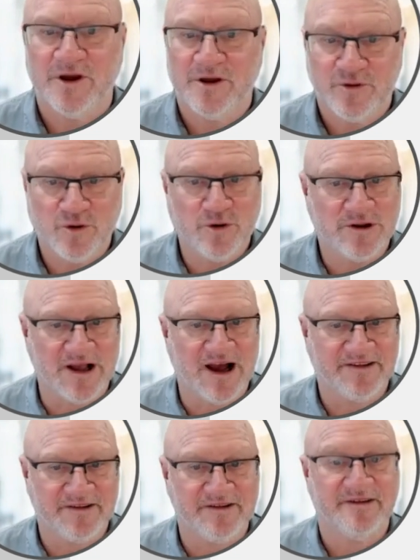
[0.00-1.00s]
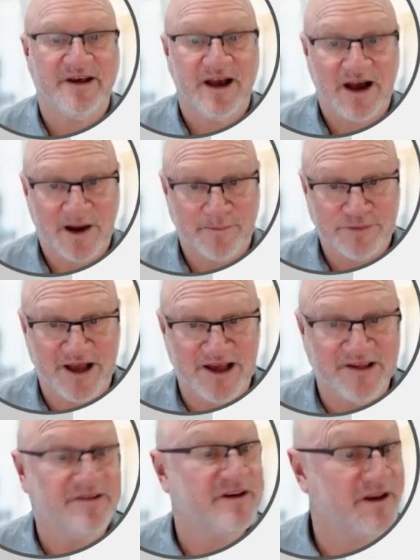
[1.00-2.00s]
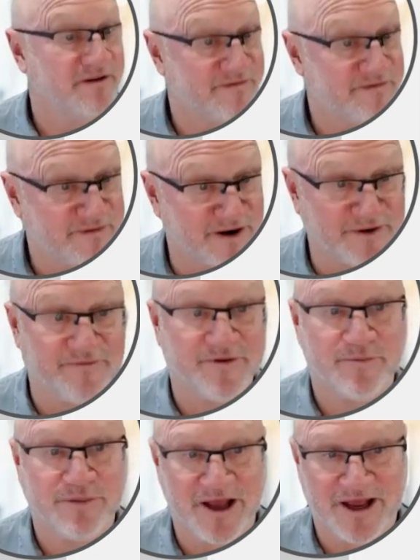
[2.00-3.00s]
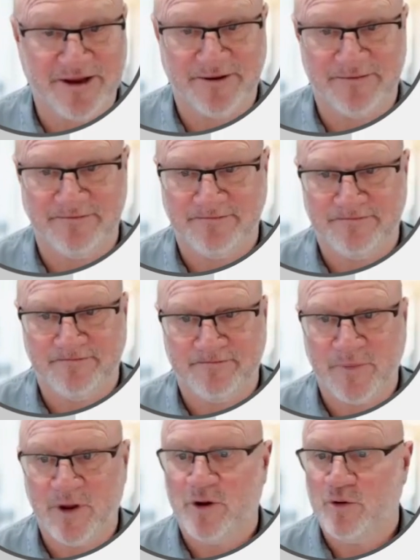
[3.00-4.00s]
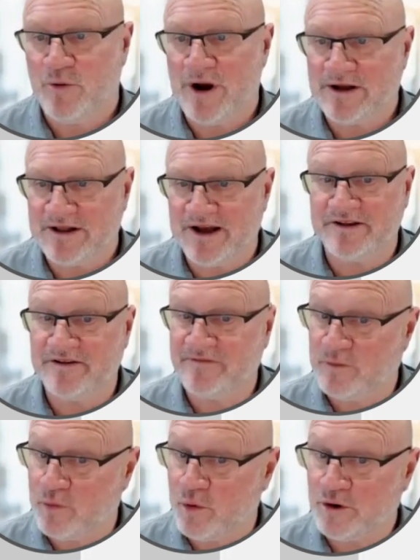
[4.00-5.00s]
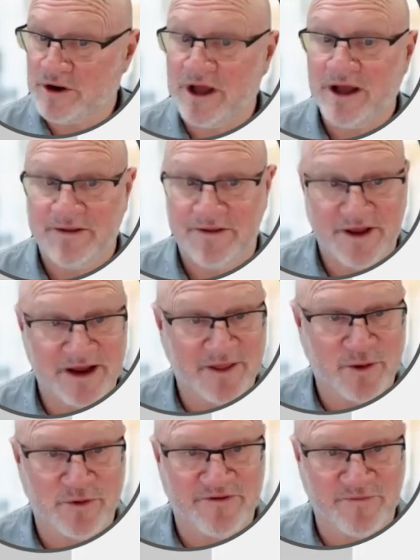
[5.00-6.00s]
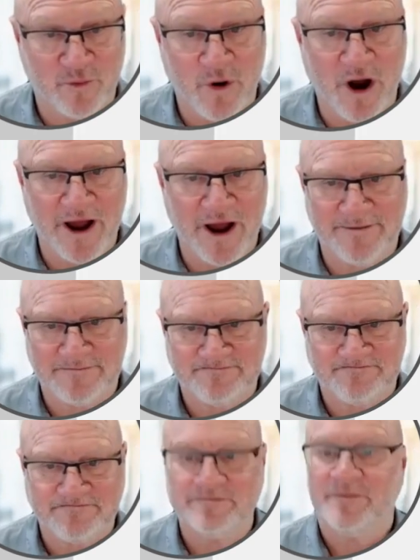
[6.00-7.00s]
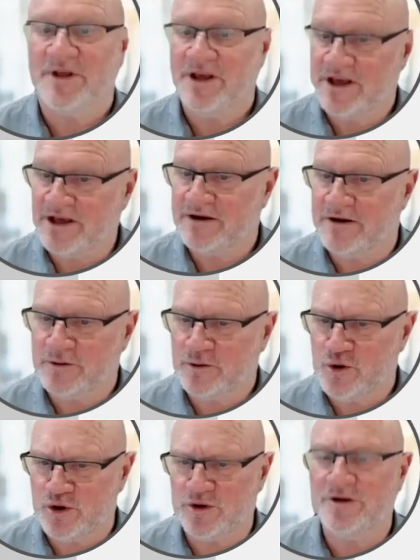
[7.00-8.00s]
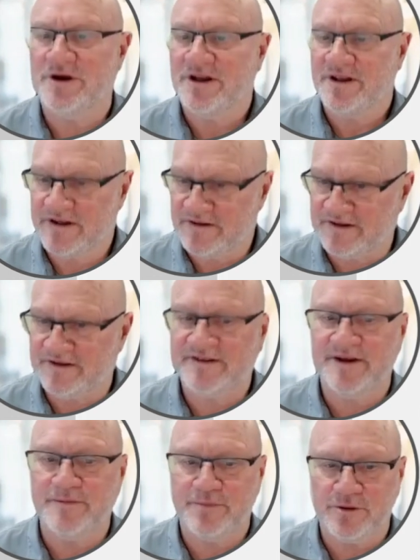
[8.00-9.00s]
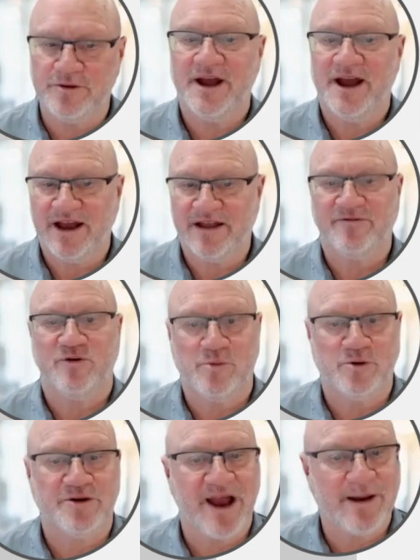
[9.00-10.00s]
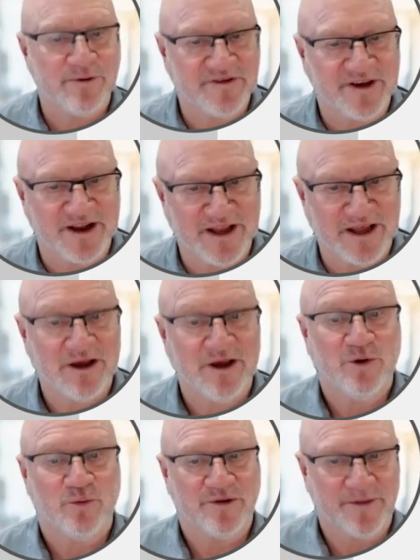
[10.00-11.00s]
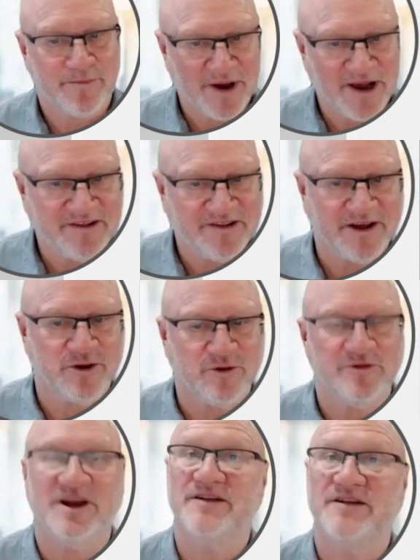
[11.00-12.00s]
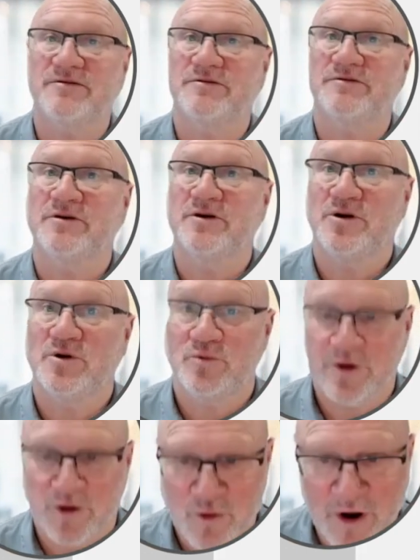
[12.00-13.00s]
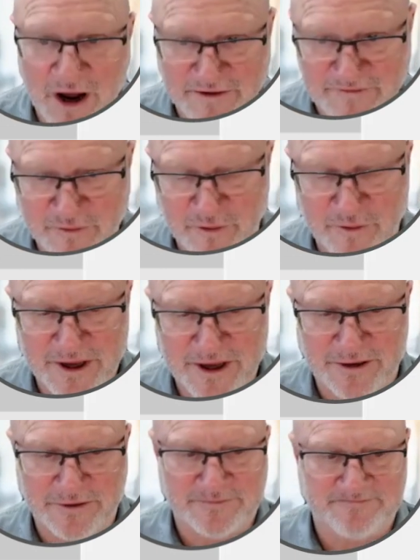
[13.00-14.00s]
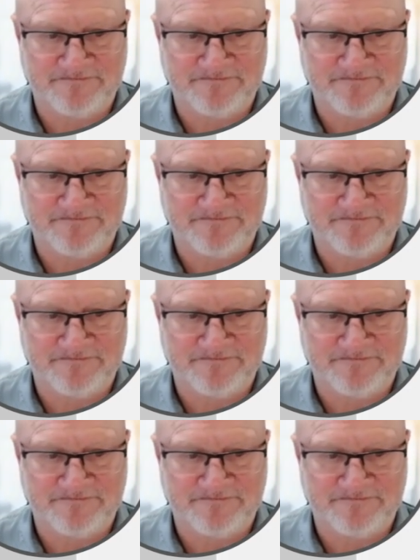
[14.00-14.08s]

Two glasses are placed in front of the plate. One glass is for water, the other is for wine. In conclusion, this is a simple and formal table setting with the basic utensils required for a meal.